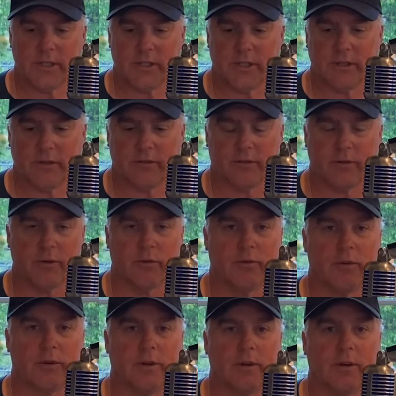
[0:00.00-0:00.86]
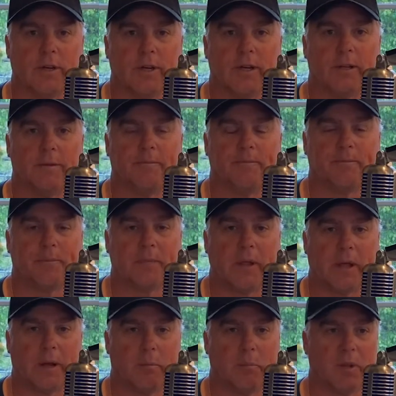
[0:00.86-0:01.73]
She's over uh,
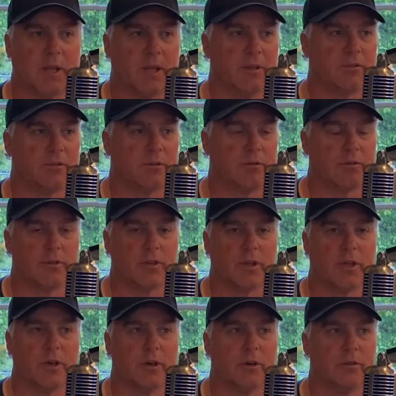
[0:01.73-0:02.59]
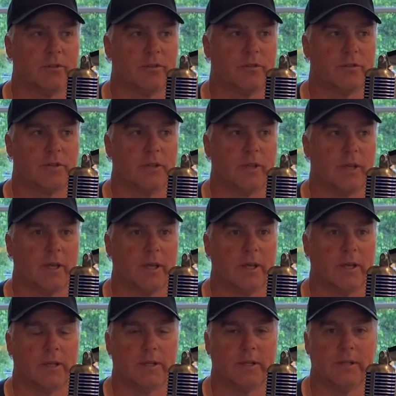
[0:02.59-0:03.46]
at a place over at the coast,
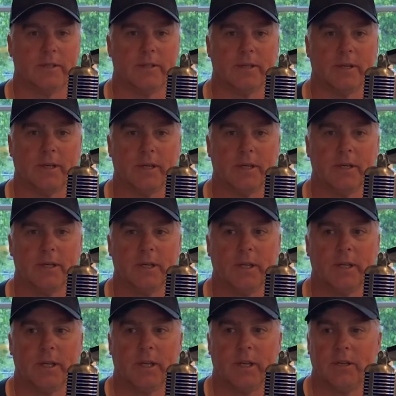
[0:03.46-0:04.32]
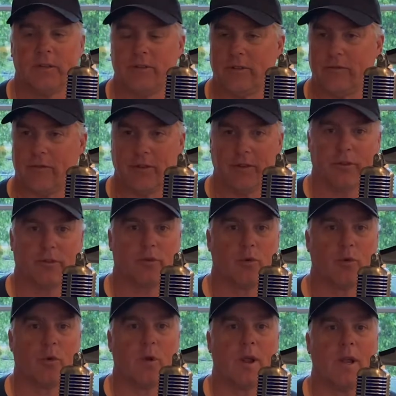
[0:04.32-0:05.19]
and uh, she feels
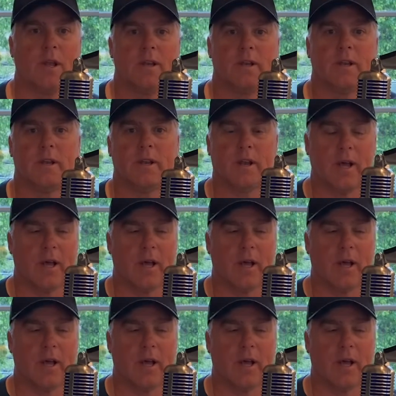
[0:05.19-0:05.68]
great.